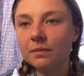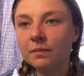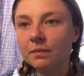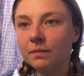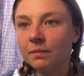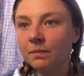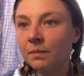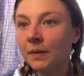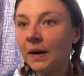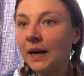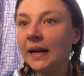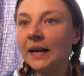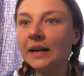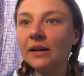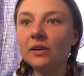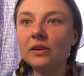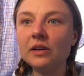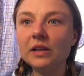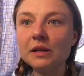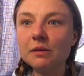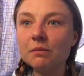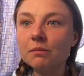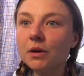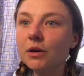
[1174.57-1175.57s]
mind,
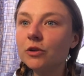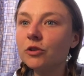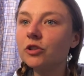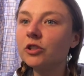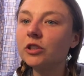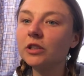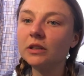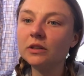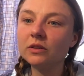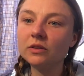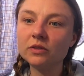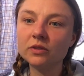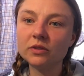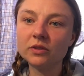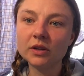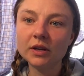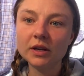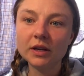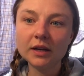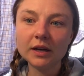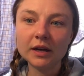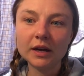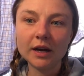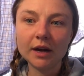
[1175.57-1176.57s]
emotions,
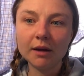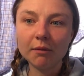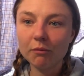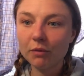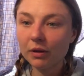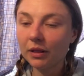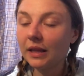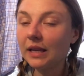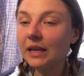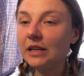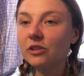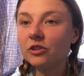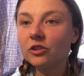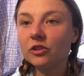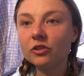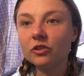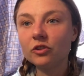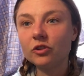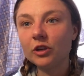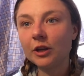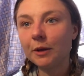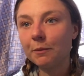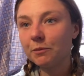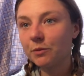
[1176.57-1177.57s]
um,
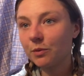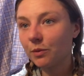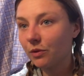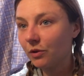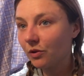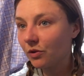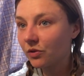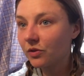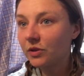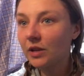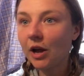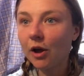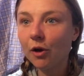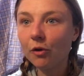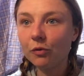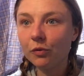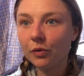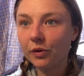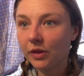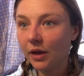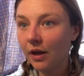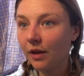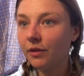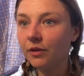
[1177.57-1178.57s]
relationships with yourself,
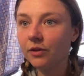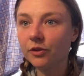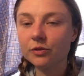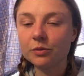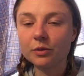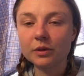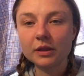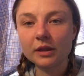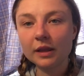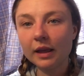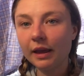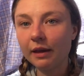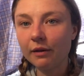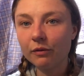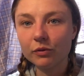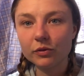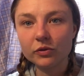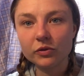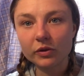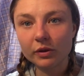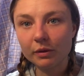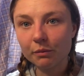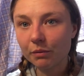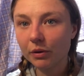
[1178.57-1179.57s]
with others, with life,
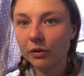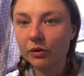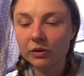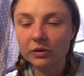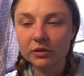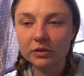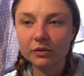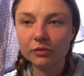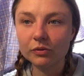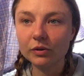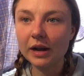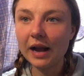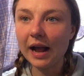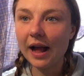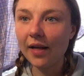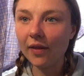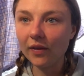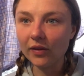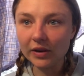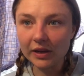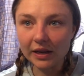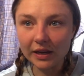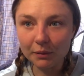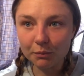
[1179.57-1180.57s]
with components of
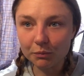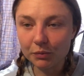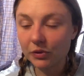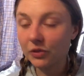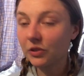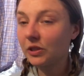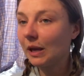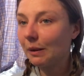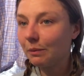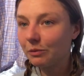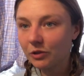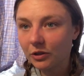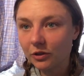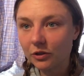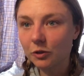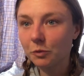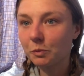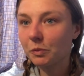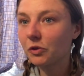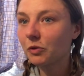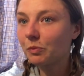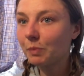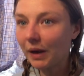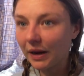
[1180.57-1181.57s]
reality, perceptions,
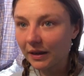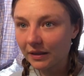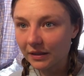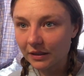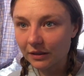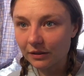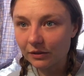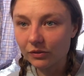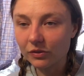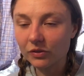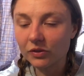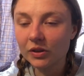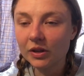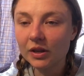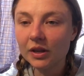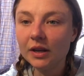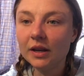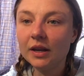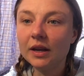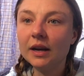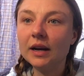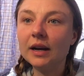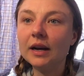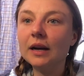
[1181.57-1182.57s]
perspectives,
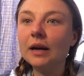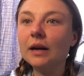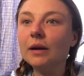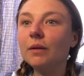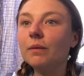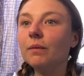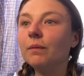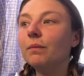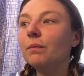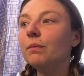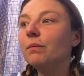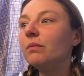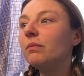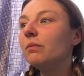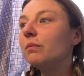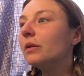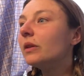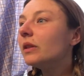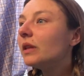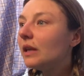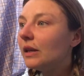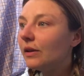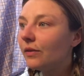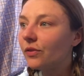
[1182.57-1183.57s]
um,
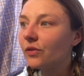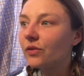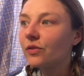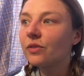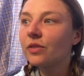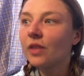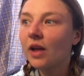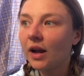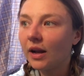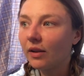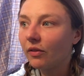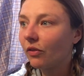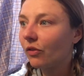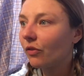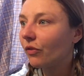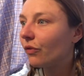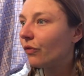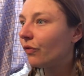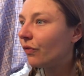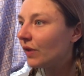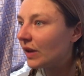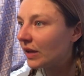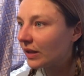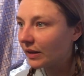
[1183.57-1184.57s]
beliefs, thoughts,
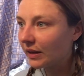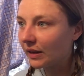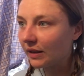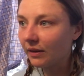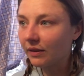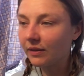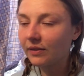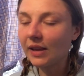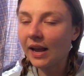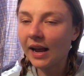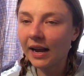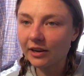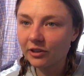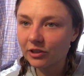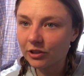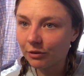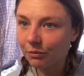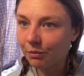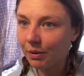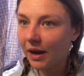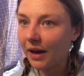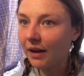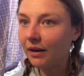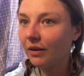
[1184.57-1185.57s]
feelings, action
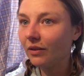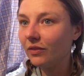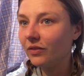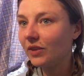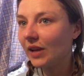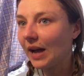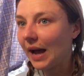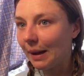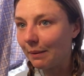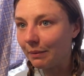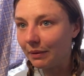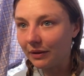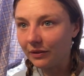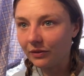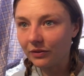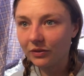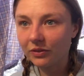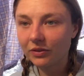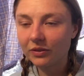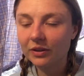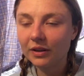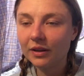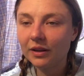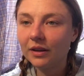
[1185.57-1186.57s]
patterns,
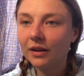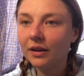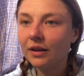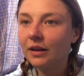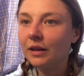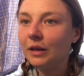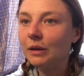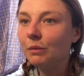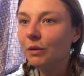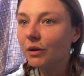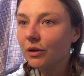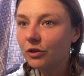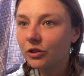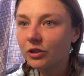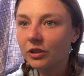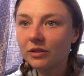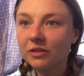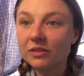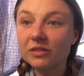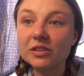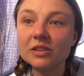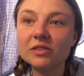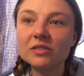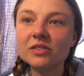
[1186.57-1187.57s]
habits,
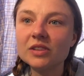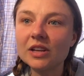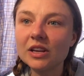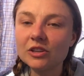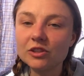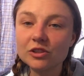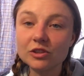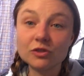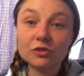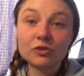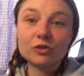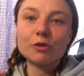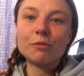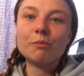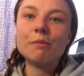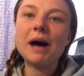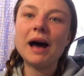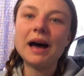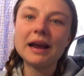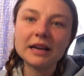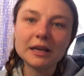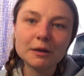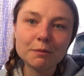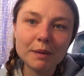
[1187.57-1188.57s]
emotions, sensations,
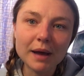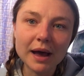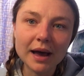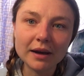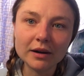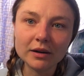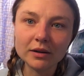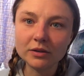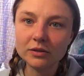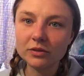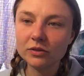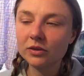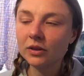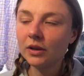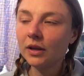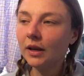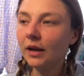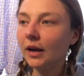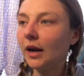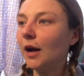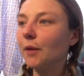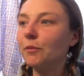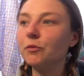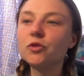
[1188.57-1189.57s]
somatic patterns,
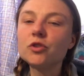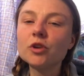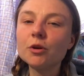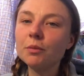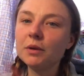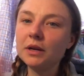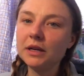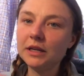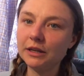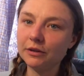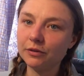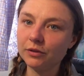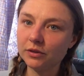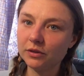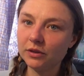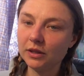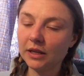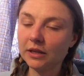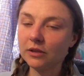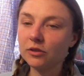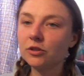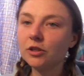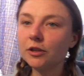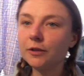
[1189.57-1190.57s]
um, so many different
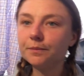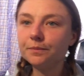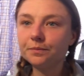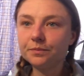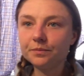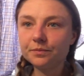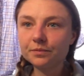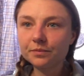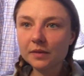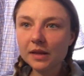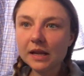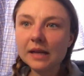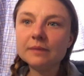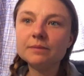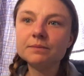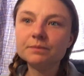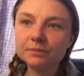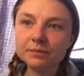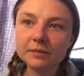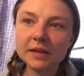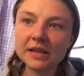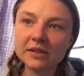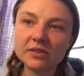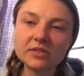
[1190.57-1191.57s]
things. So
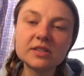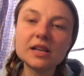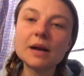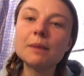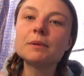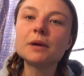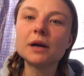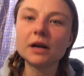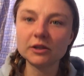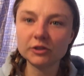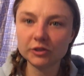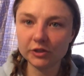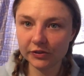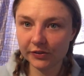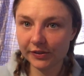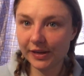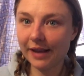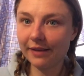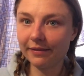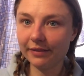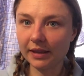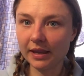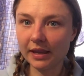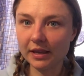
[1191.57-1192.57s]
it's subconscious
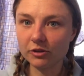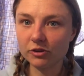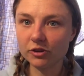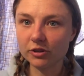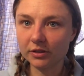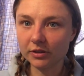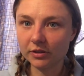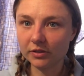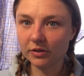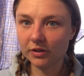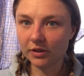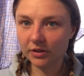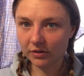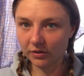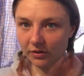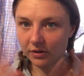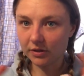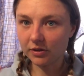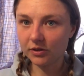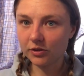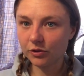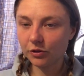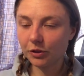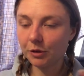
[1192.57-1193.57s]
navigation is, is the
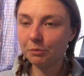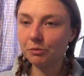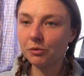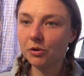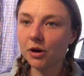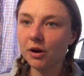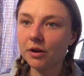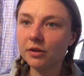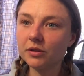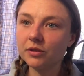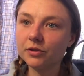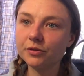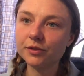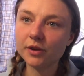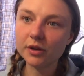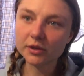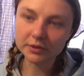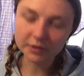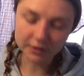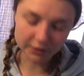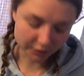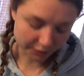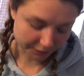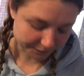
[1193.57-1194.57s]
descriptor all this falls
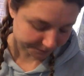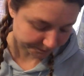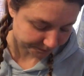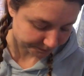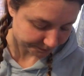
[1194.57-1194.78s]
under.